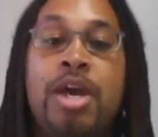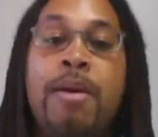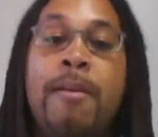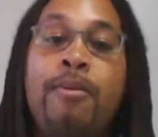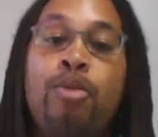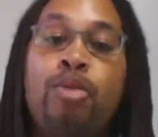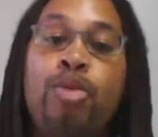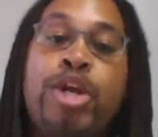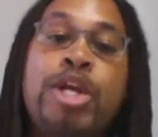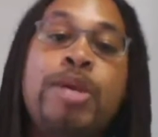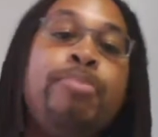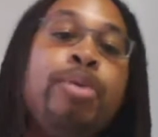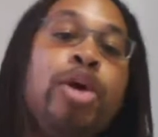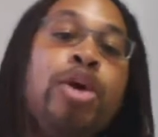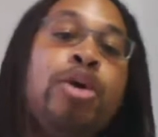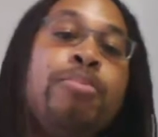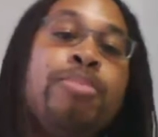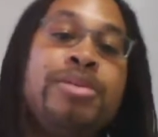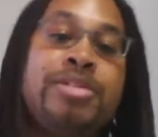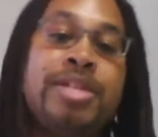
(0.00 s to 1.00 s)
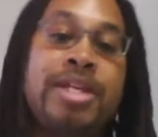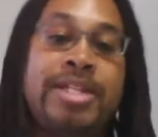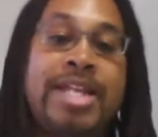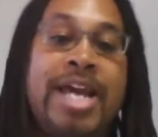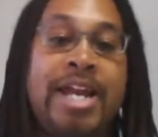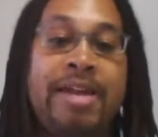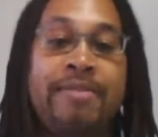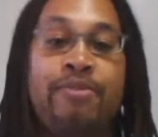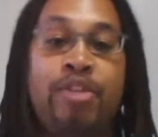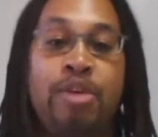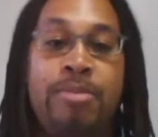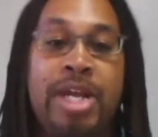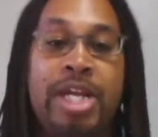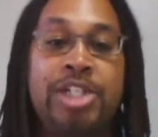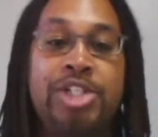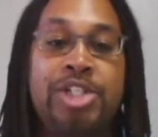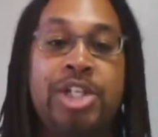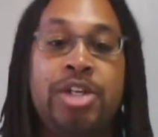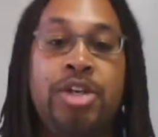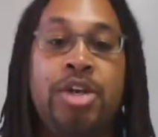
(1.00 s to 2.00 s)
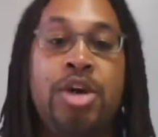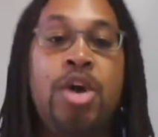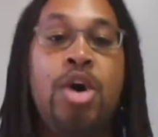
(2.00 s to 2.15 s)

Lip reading: repurposing that information